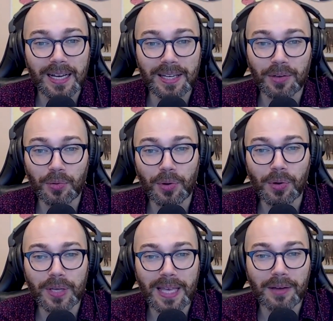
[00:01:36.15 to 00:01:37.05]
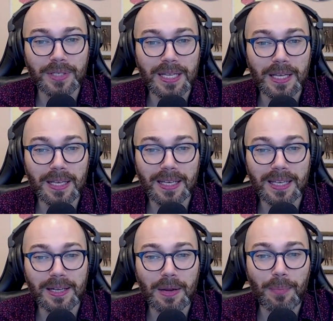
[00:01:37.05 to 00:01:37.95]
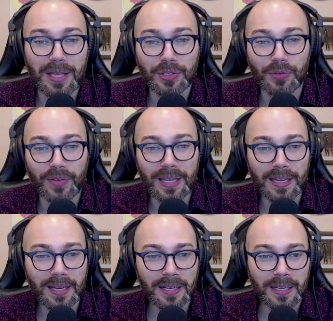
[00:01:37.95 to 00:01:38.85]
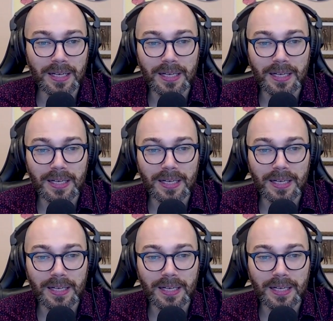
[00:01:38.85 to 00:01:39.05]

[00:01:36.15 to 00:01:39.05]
in rural county in Pennsylvania.